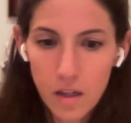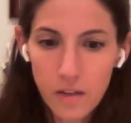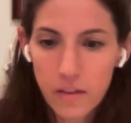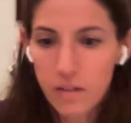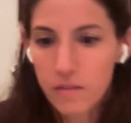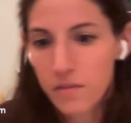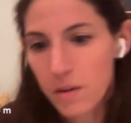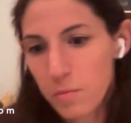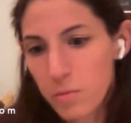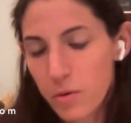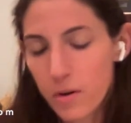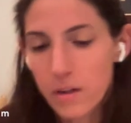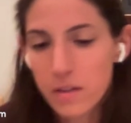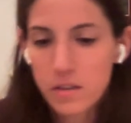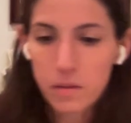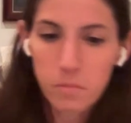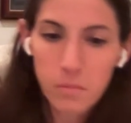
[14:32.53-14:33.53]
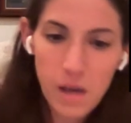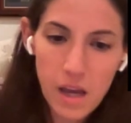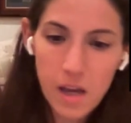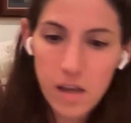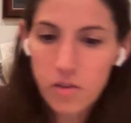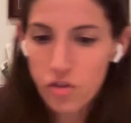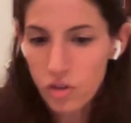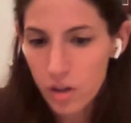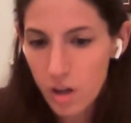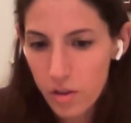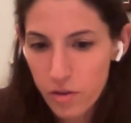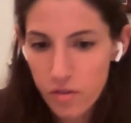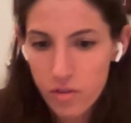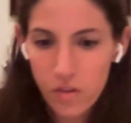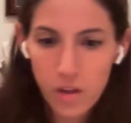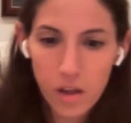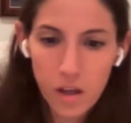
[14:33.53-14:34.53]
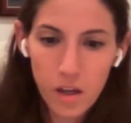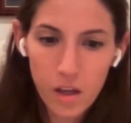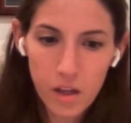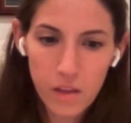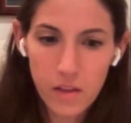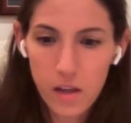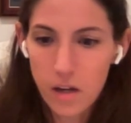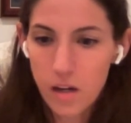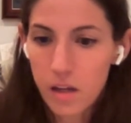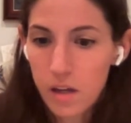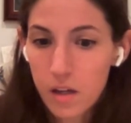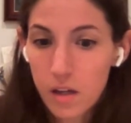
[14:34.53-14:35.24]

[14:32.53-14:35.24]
and then February to May, there's another thing, and then